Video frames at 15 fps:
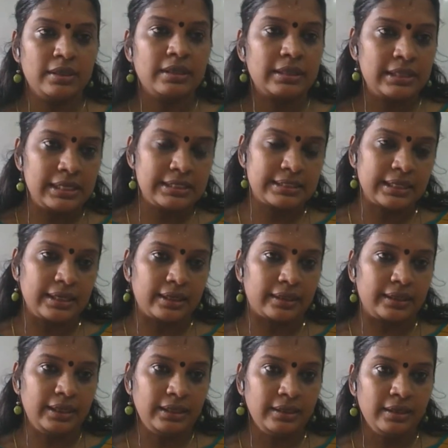These are
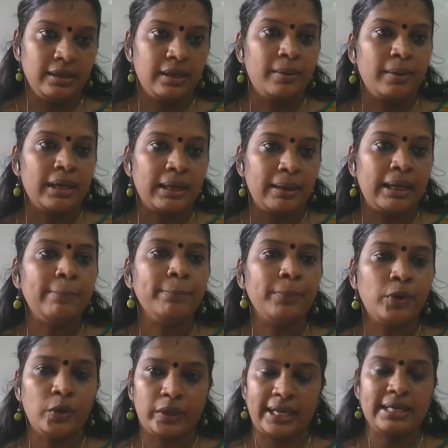the
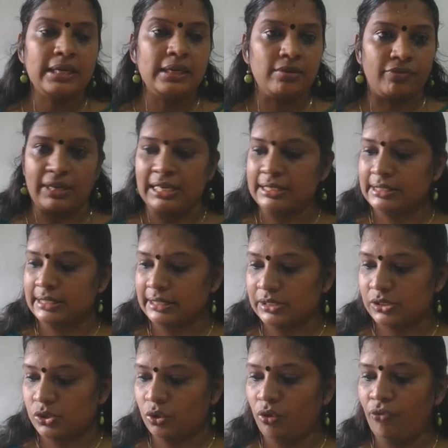important features
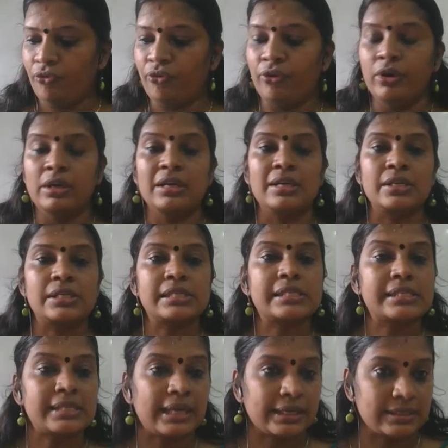of
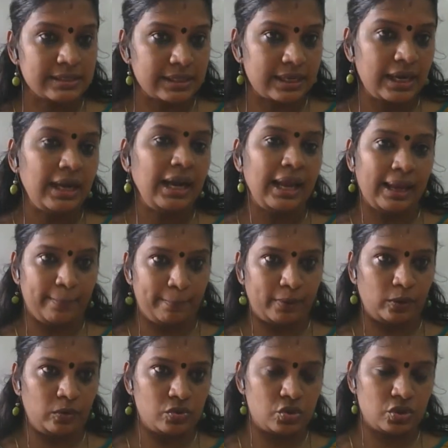structural
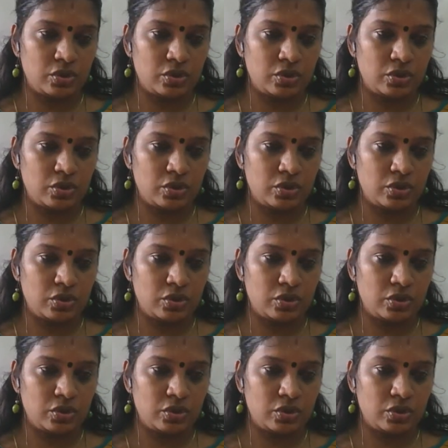approach.